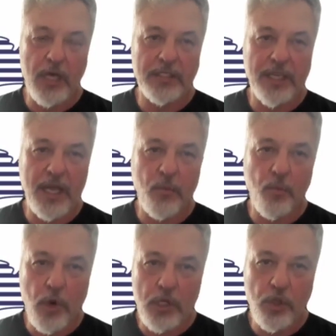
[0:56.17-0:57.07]
and
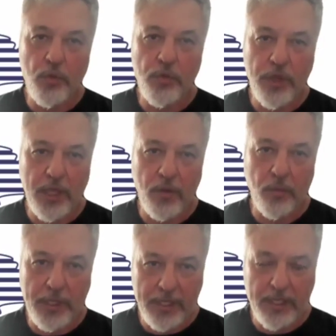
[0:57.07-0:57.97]
what you think
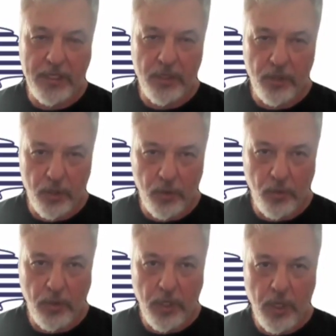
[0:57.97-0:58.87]
we need to
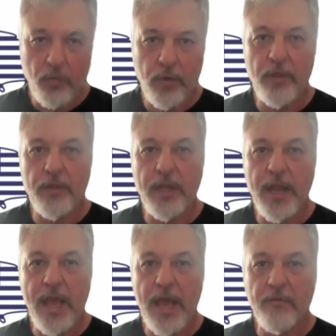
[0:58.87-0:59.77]
do, rather than
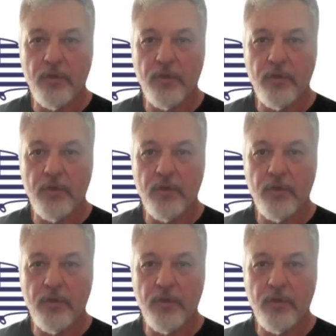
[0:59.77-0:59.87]
have